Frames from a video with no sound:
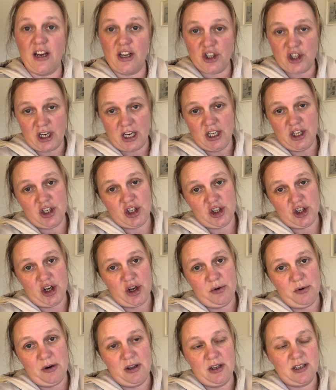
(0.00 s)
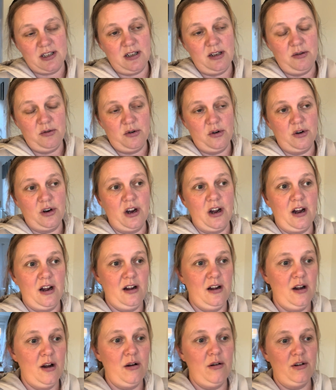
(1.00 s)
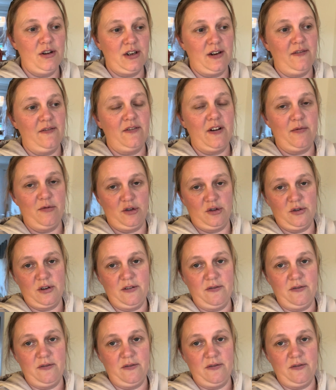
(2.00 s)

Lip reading: chicken stew in the slow cooker, which I'm very much looking